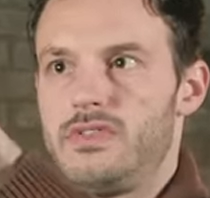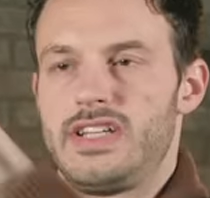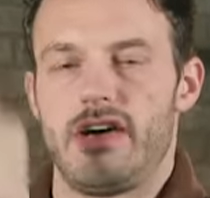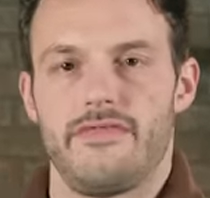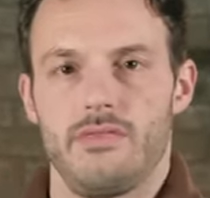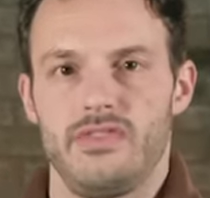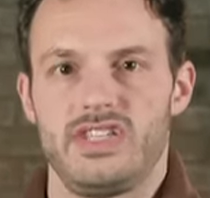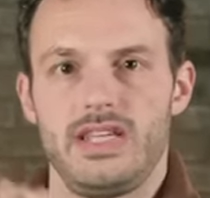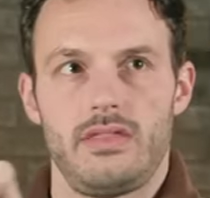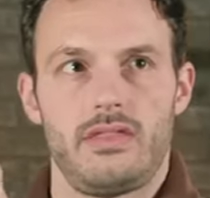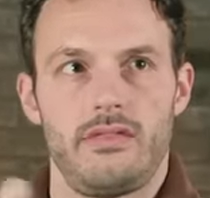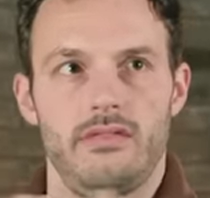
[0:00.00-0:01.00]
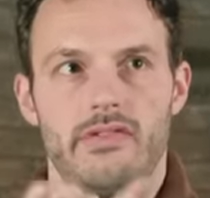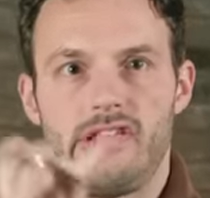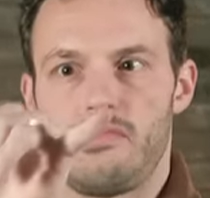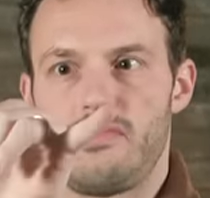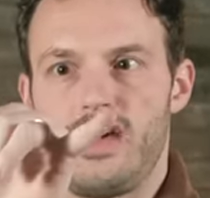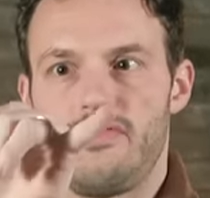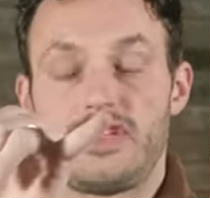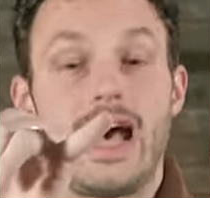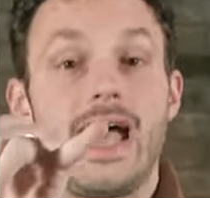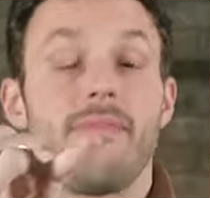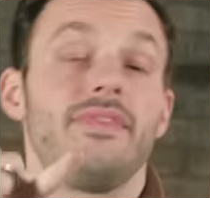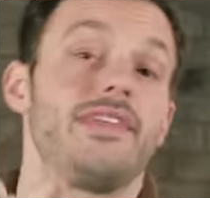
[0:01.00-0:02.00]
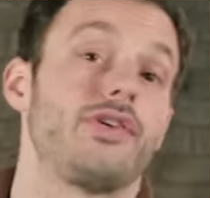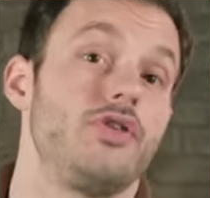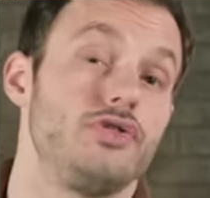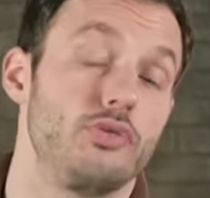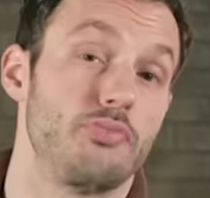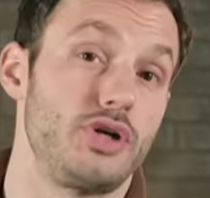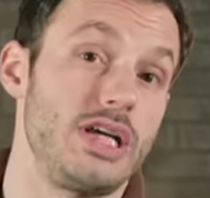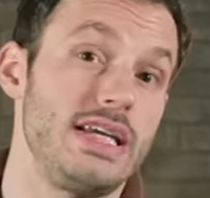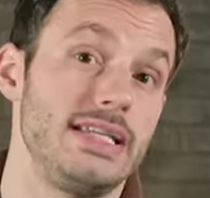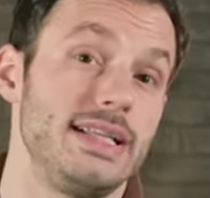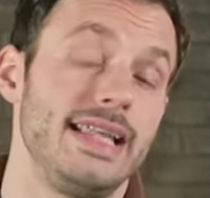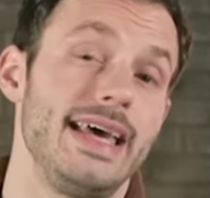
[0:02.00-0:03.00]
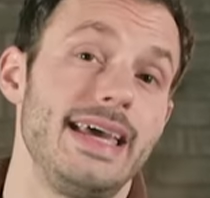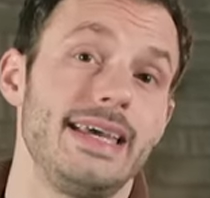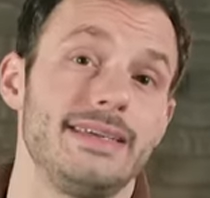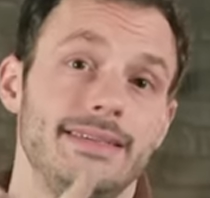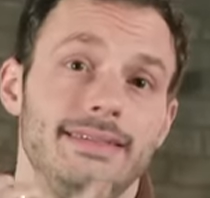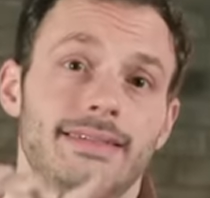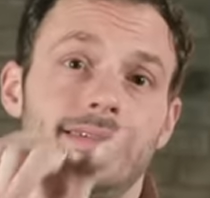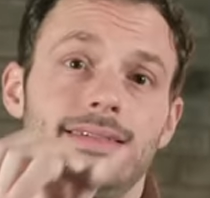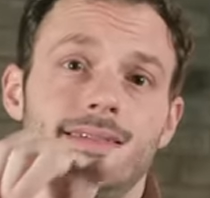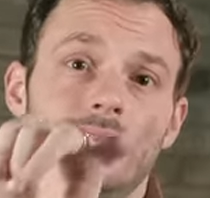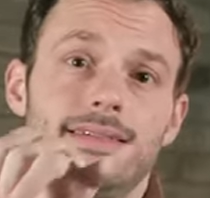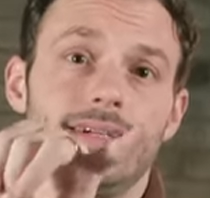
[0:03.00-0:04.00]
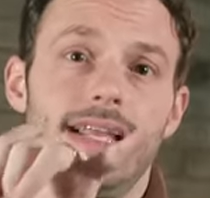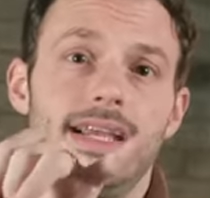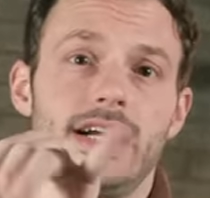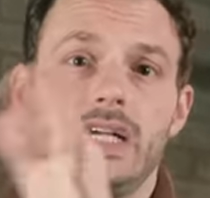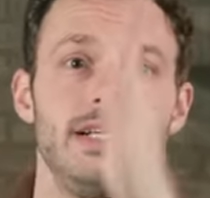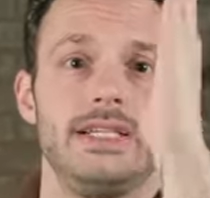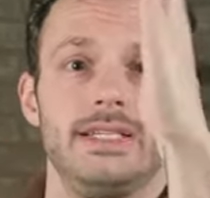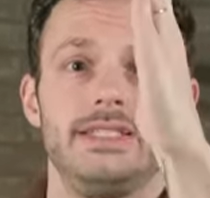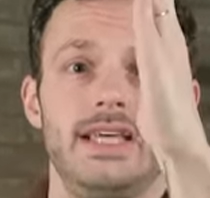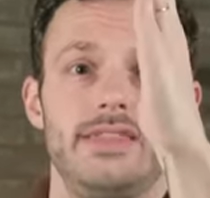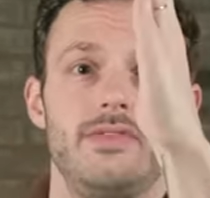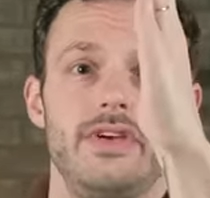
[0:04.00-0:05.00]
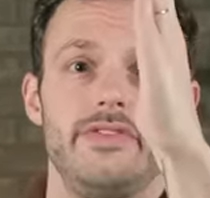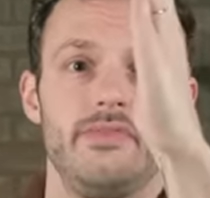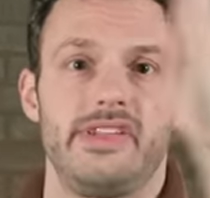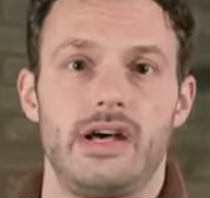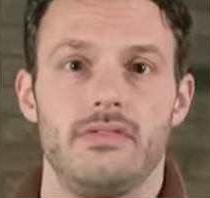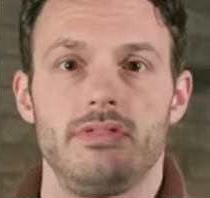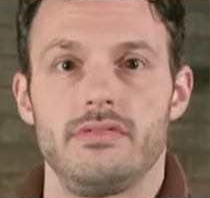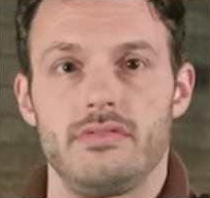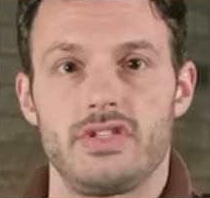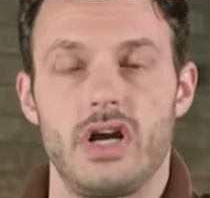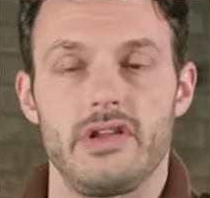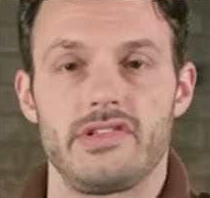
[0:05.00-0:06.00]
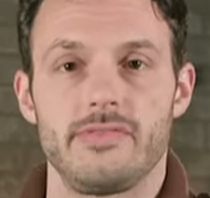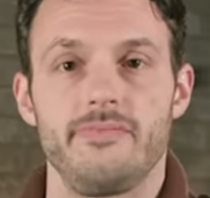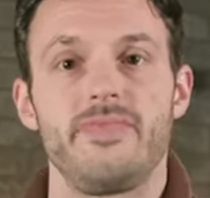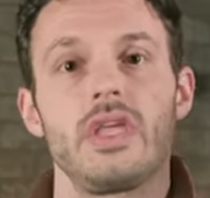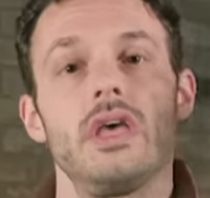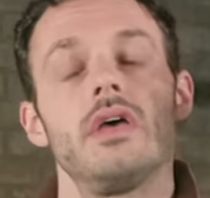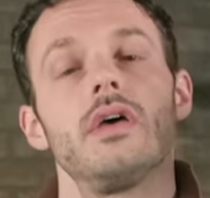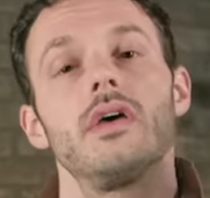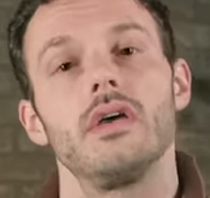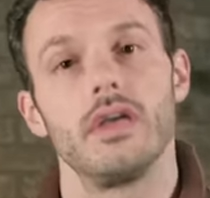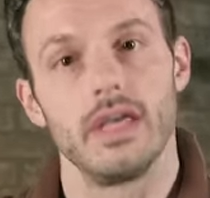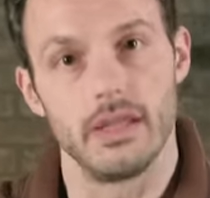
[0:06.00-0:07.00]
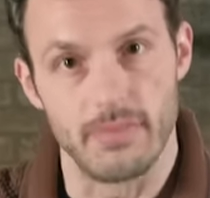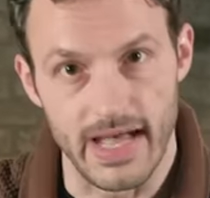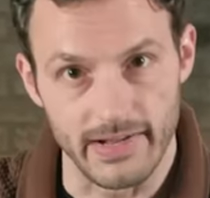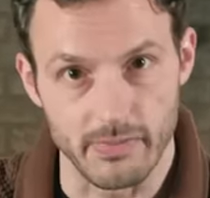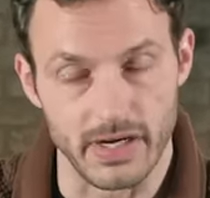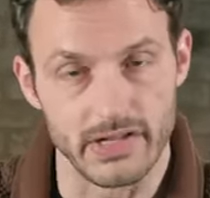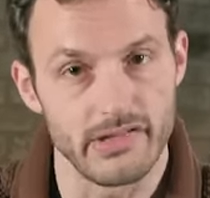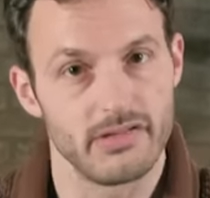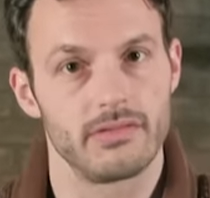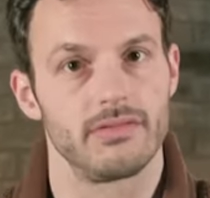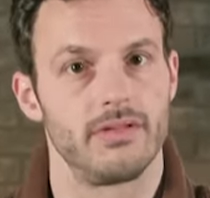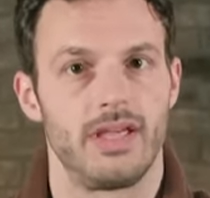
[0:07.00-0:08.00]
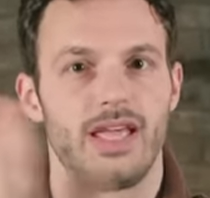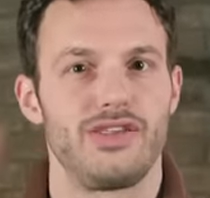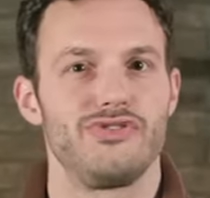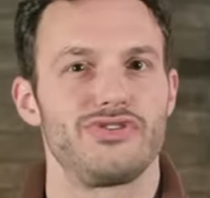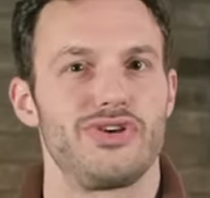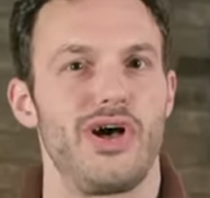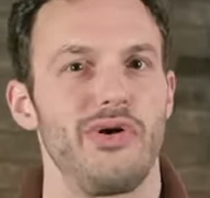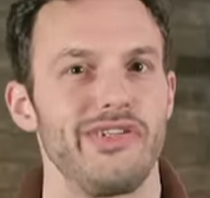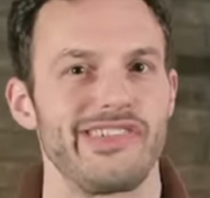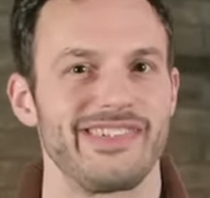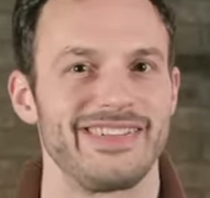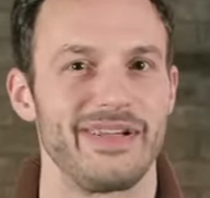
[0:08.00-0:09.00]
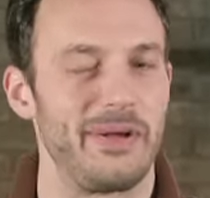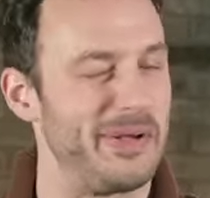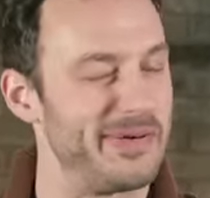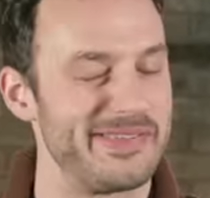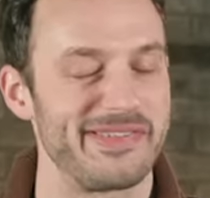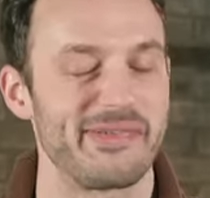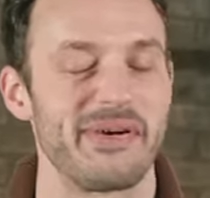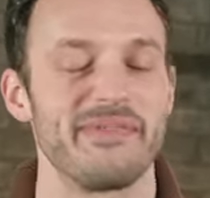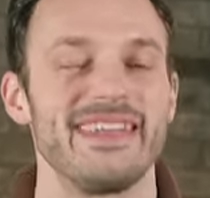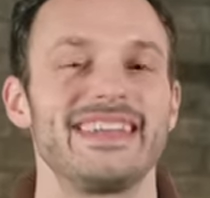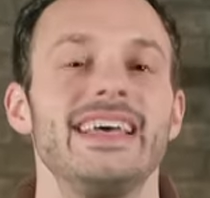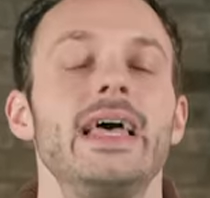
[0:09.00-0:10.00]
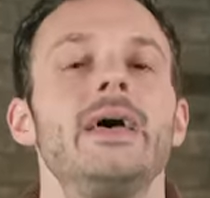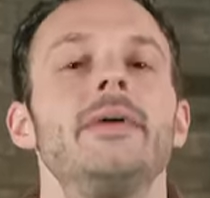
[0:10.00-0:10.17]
Sound from the synth, some amount of time, that's called your pre-delay right here. Then the reverb sound starts. In my experience, you should always, always experiment.